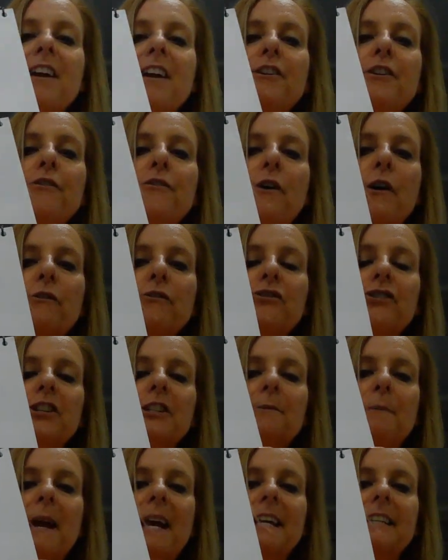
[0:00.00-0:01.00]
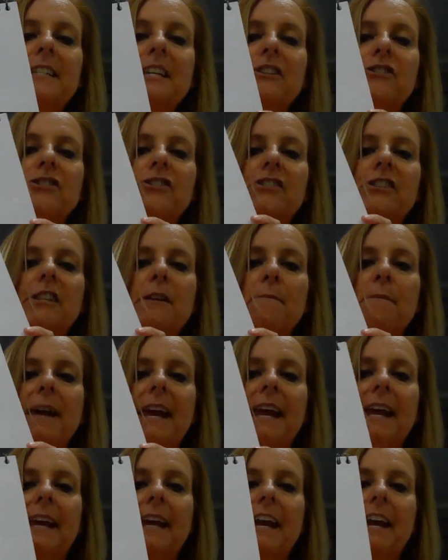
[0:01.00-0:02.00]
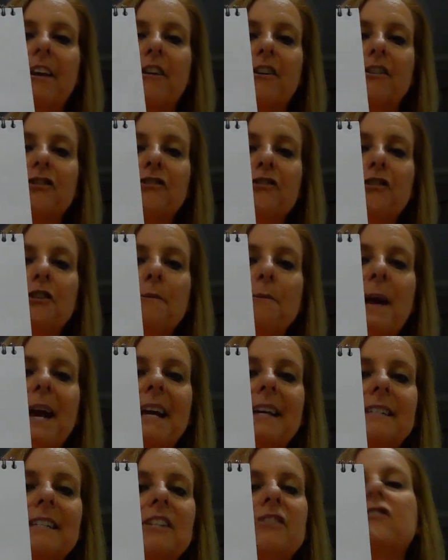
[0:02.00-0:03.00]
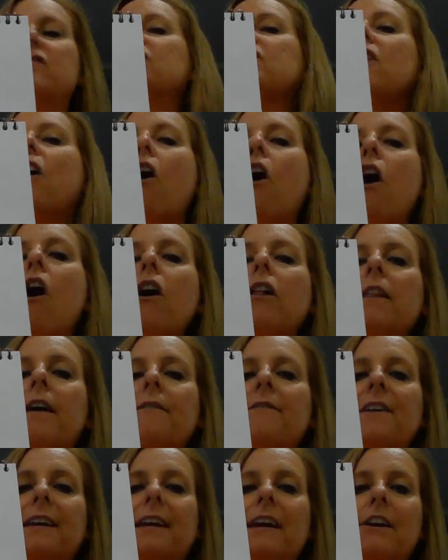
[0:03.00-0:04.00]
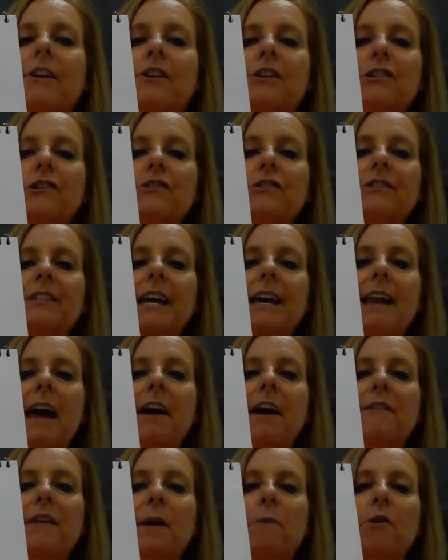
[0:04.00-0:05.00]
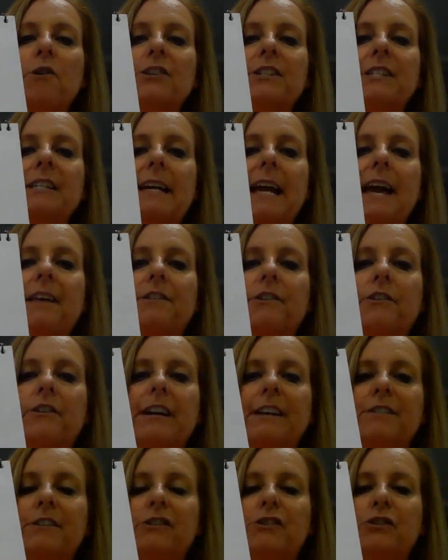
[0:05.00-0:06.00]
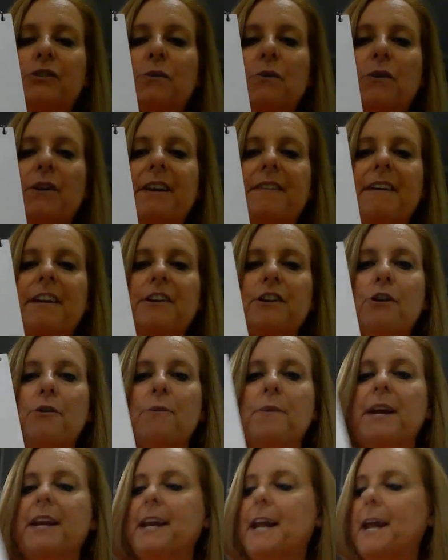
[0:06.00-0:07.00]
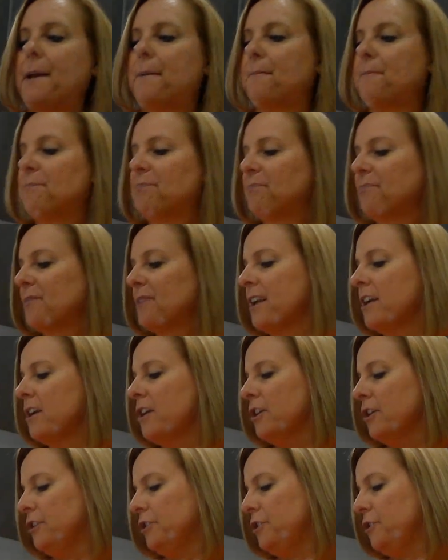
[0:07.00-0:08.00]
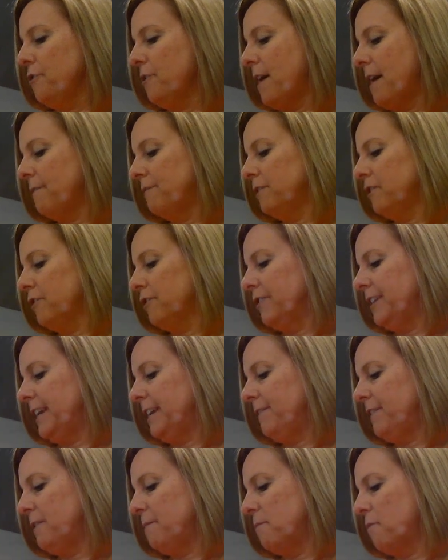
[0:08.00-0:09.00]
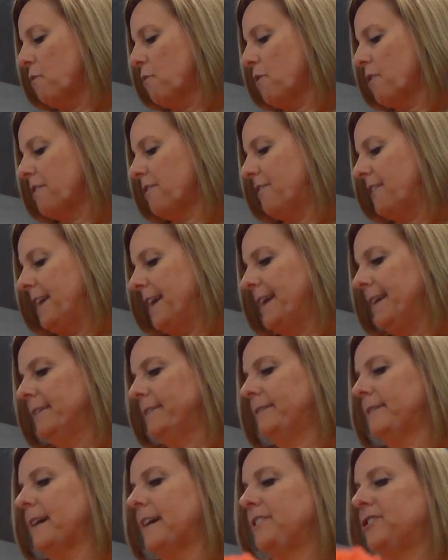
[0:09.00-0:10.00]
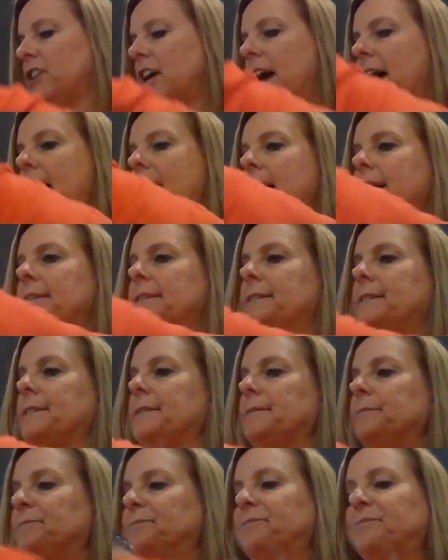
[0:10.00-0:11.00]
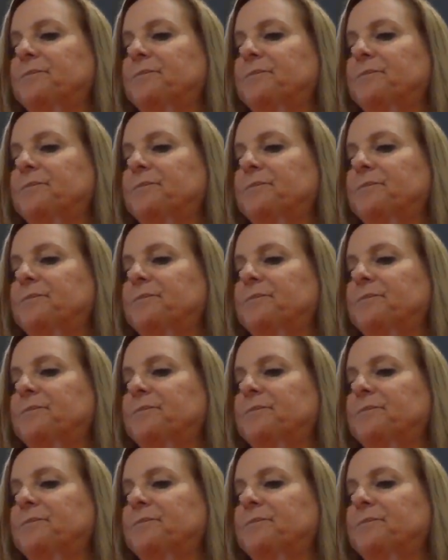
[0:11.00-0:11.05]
that you don't just pay attention to the main character, you pay attention to all of the characters and how they work together in the story that you're reading. You have learned even more things such as